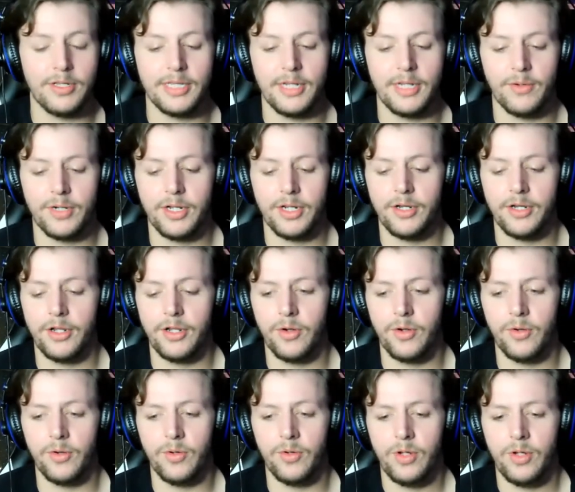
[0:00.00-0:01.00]
They want to
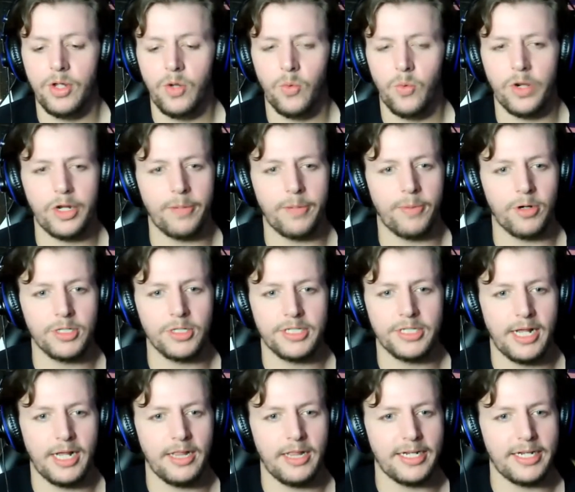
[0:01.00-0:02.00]
know what your
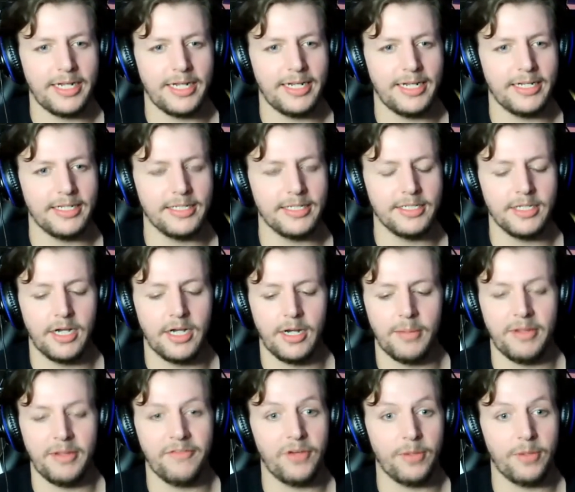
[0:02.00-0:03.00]
personality is.
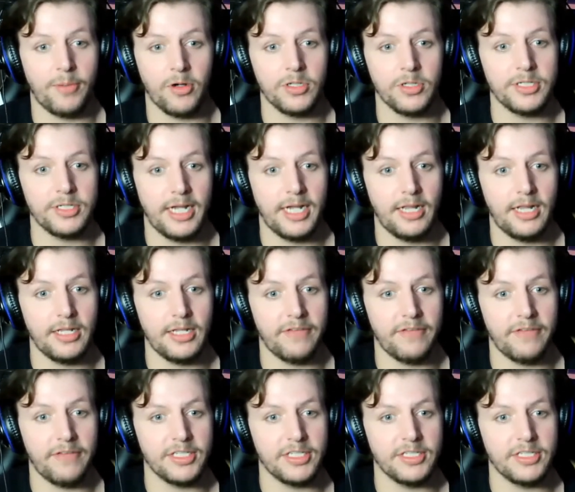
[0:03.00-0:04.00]
If your personality fits the